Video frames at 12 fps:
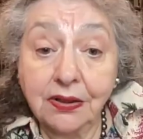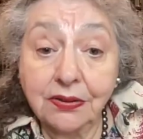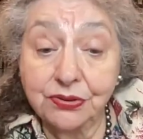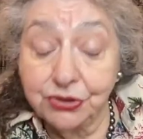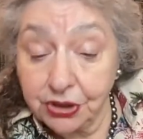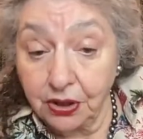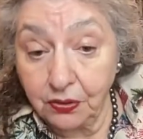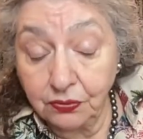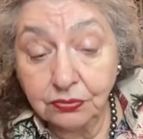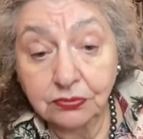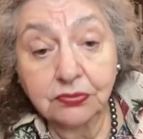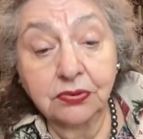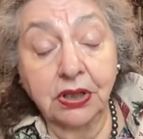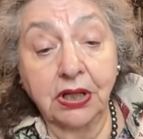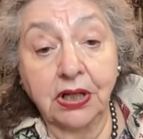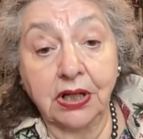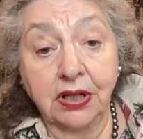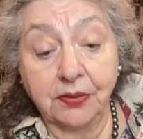So,
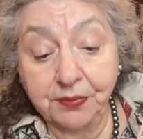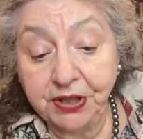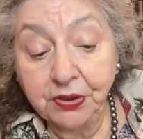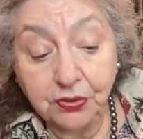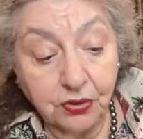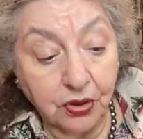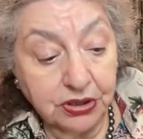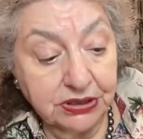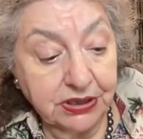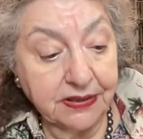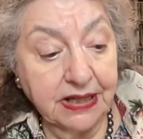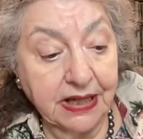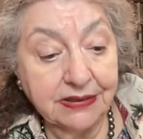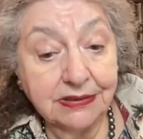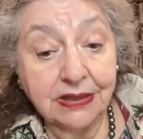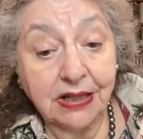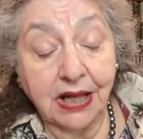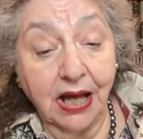being caught in
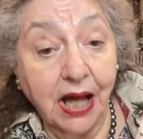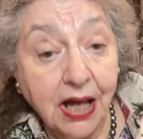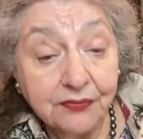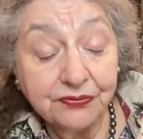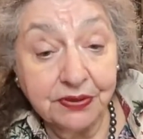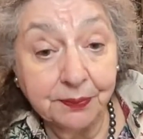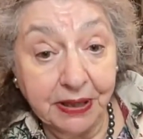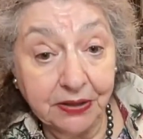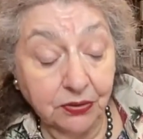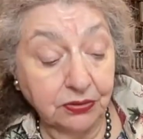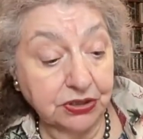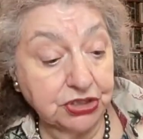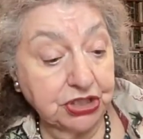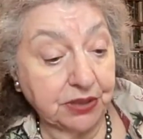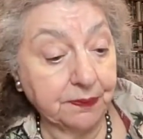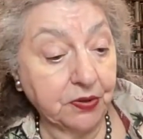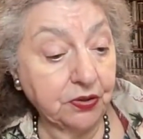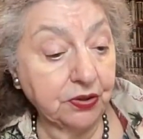that, after biology
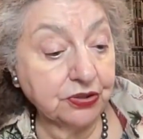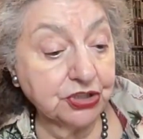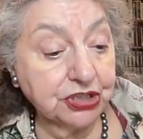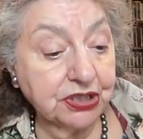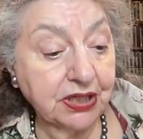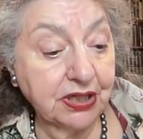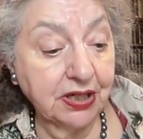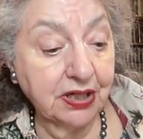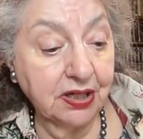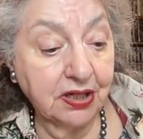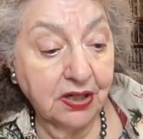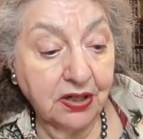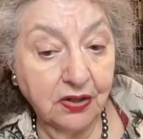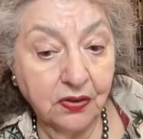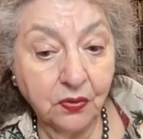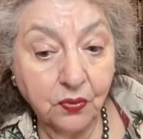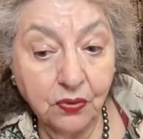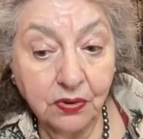emerged,
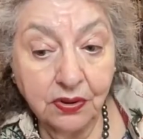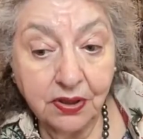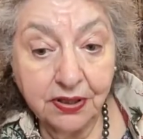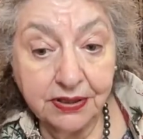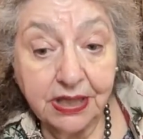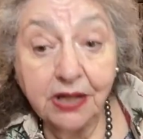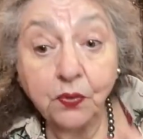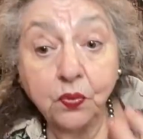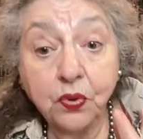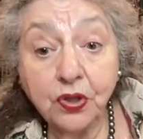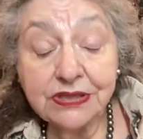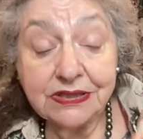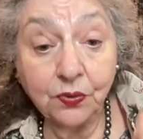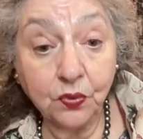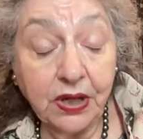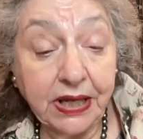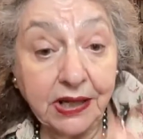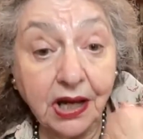there was a
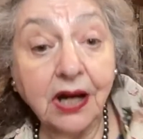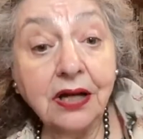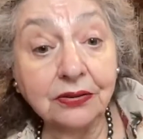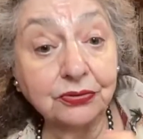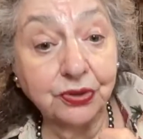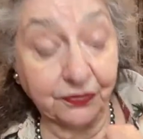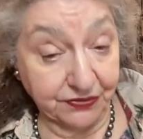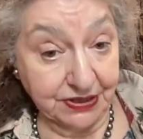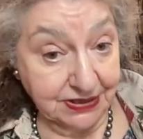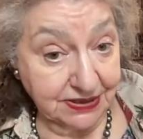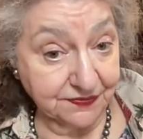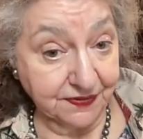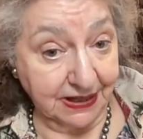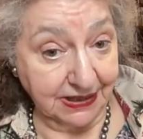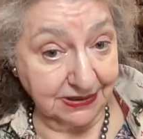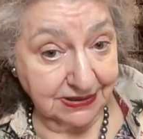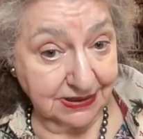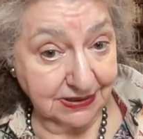way out of this
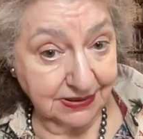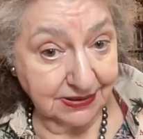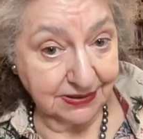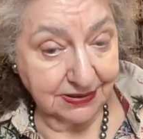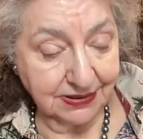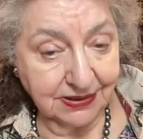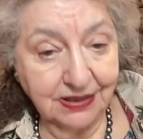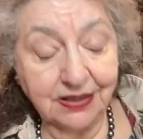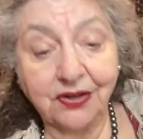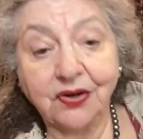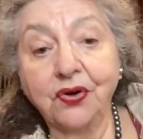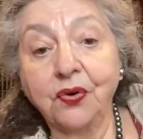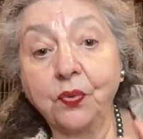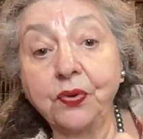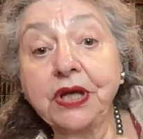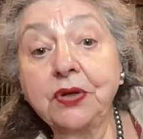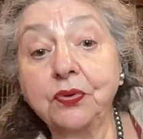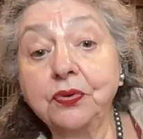vice.
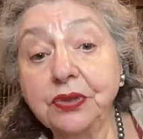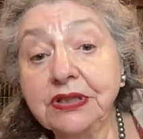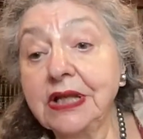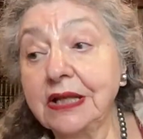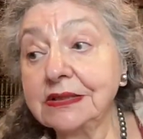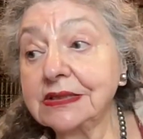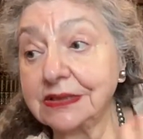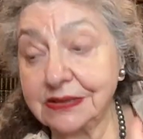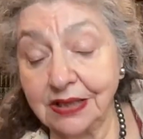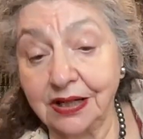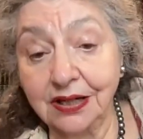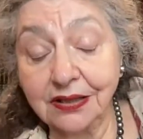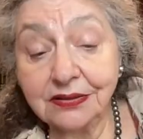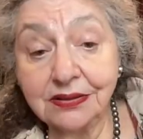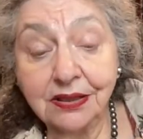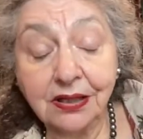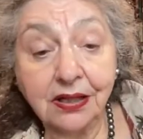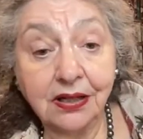We could then start
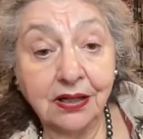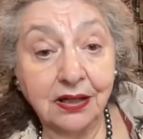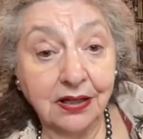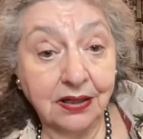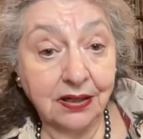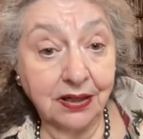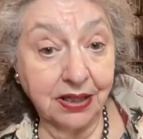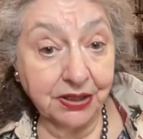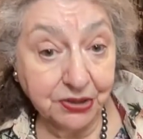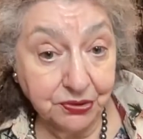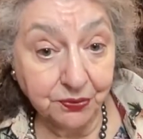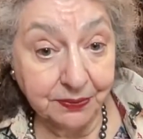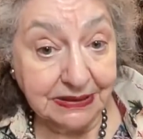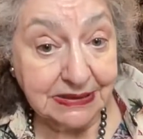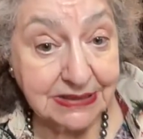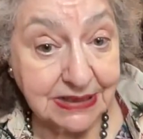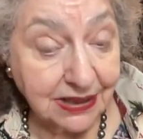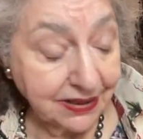a human
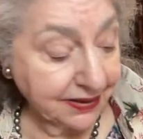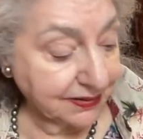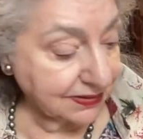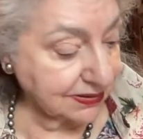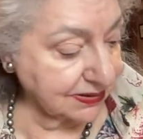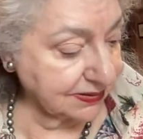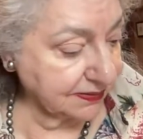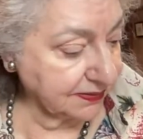science.